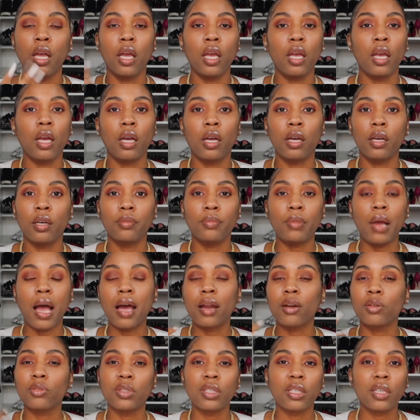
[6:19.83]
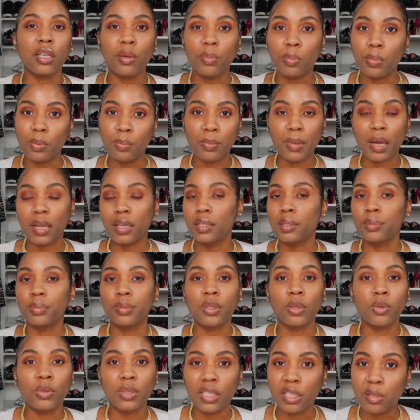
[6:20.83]
I don't think my lips
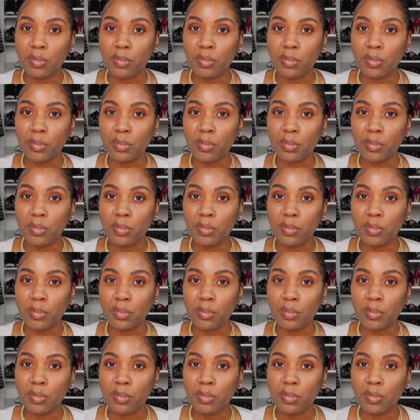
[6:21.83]
don't need